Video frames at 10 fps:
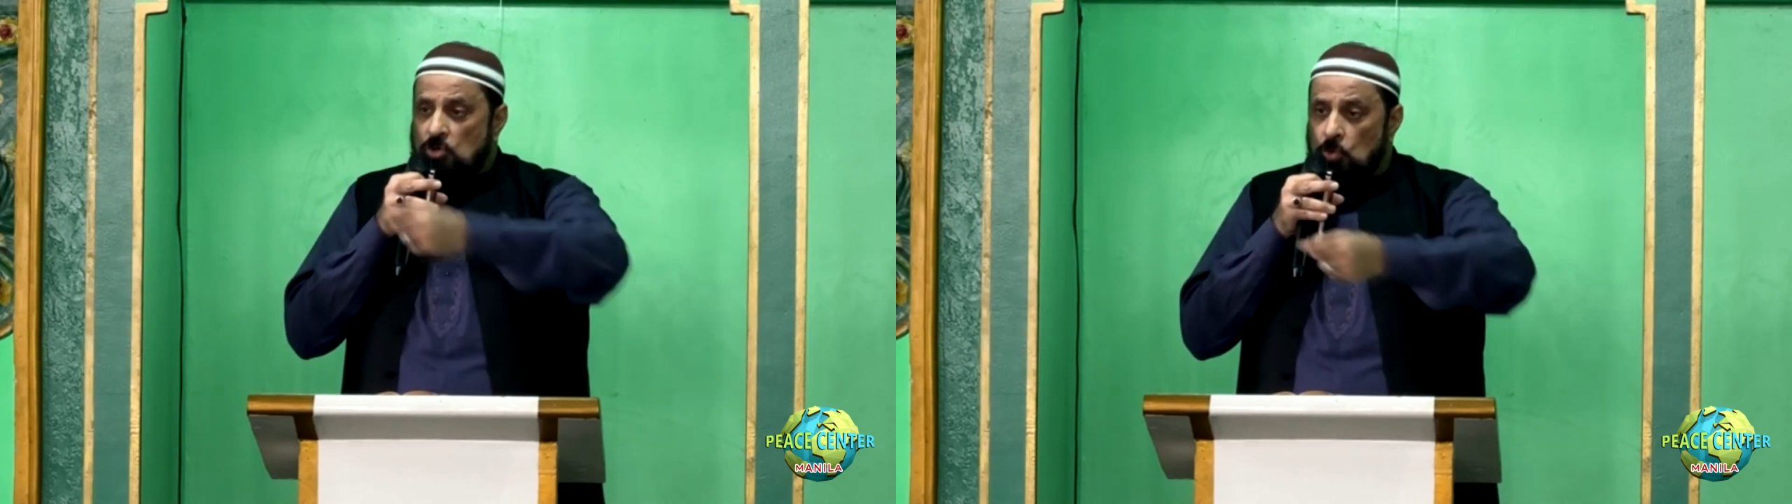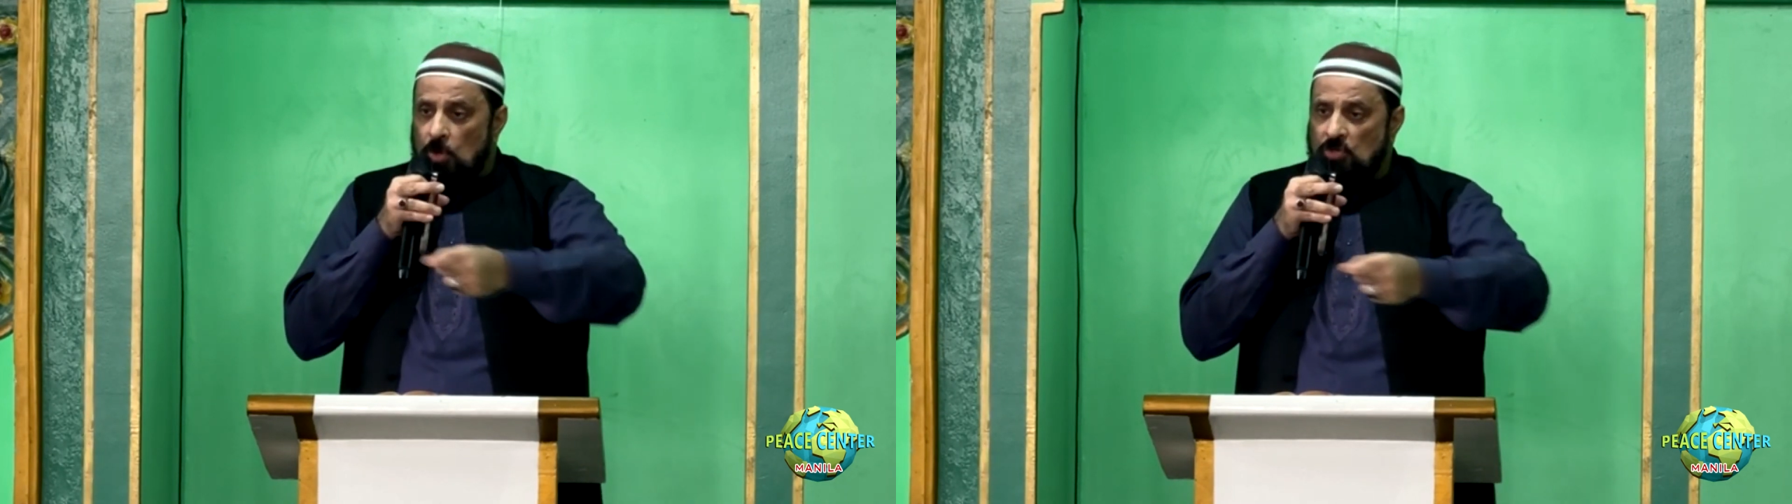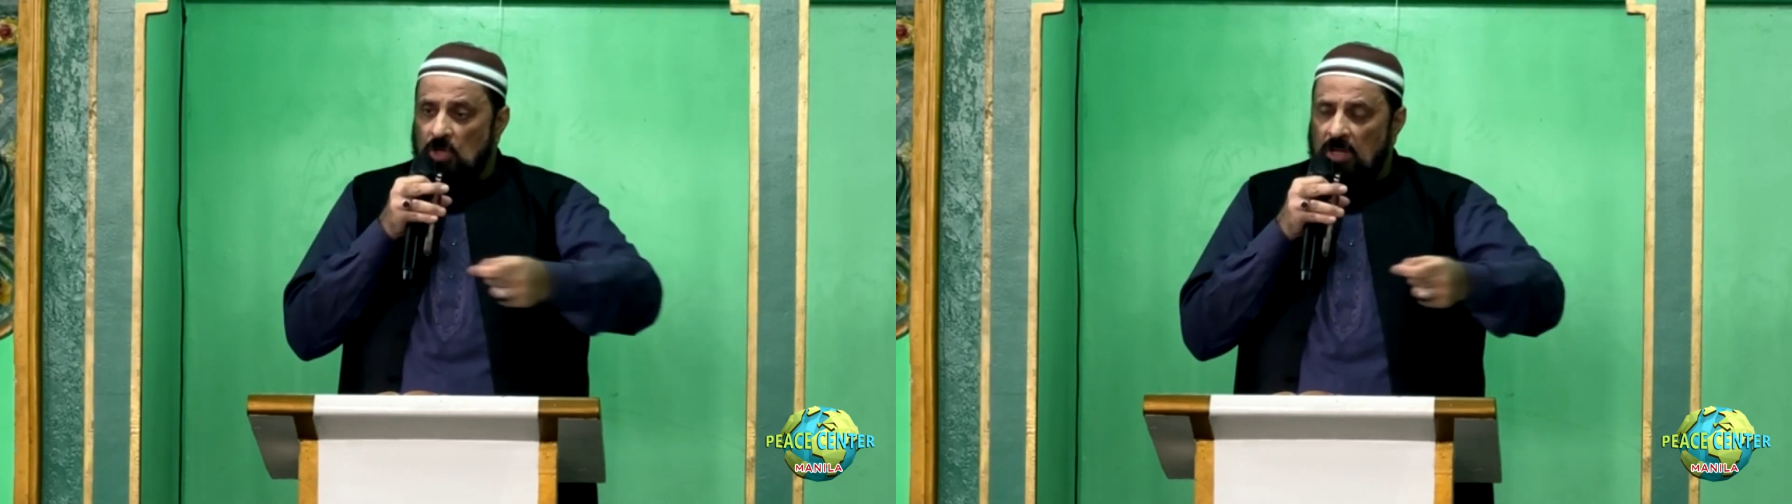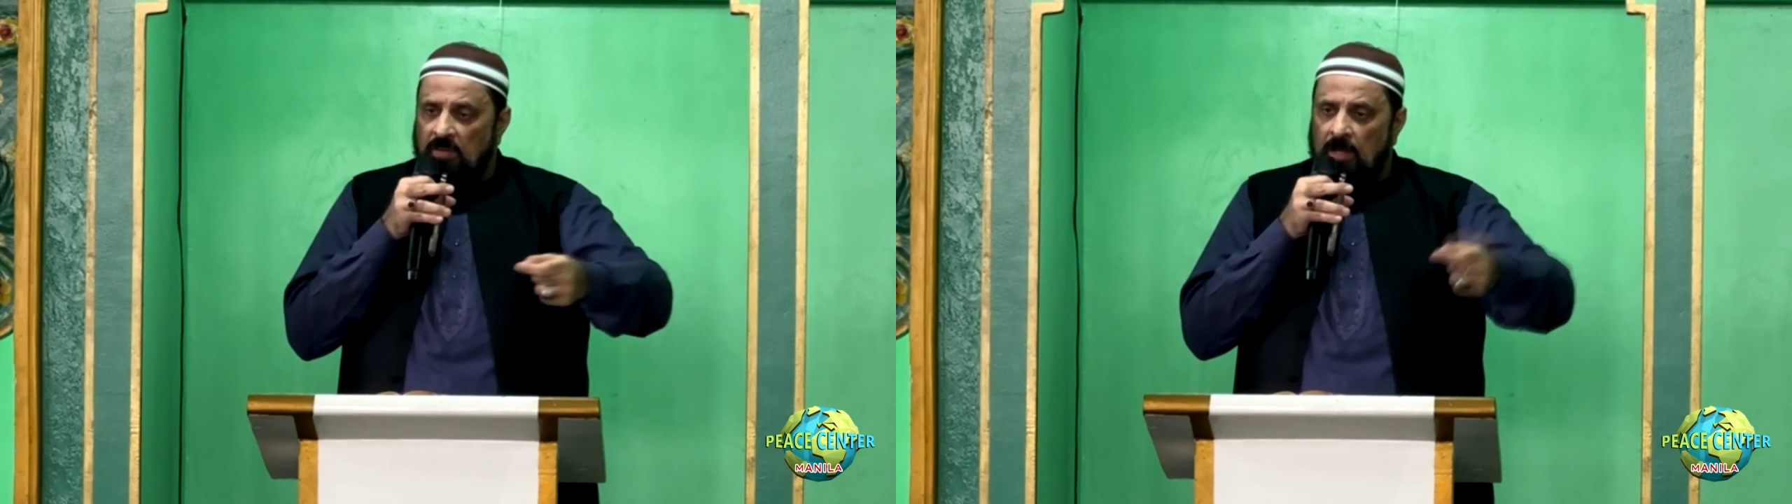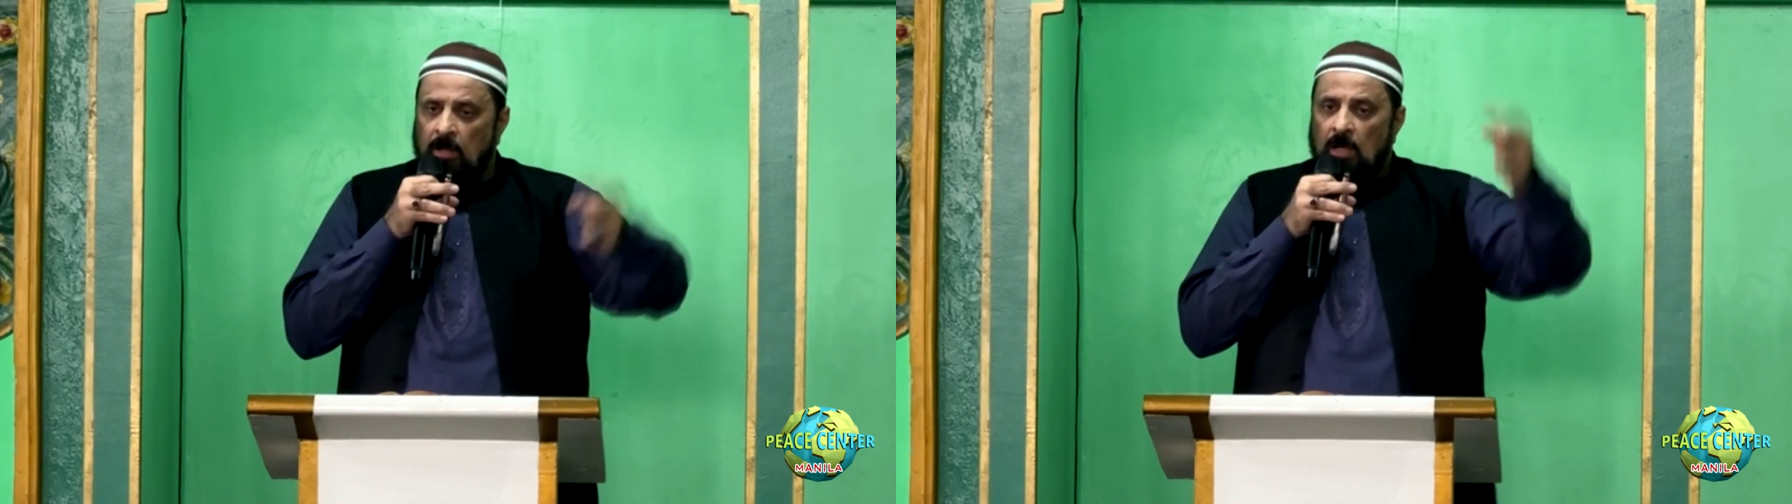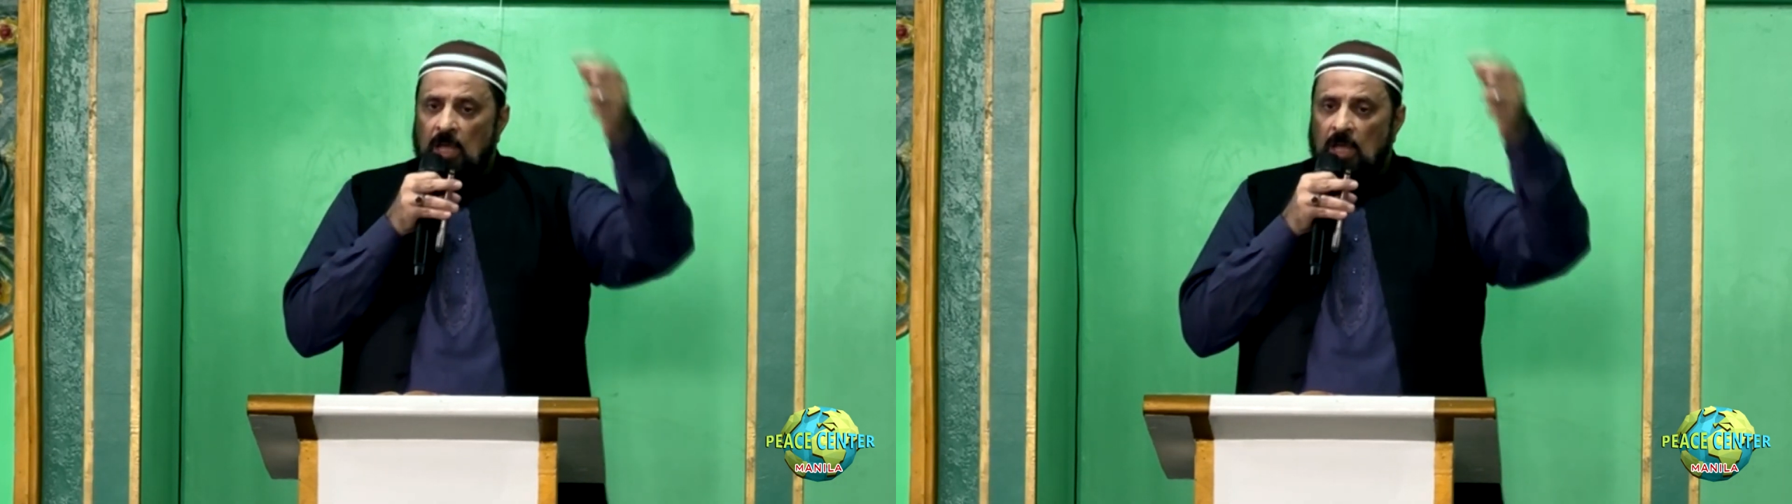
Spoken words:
Jewish citizen,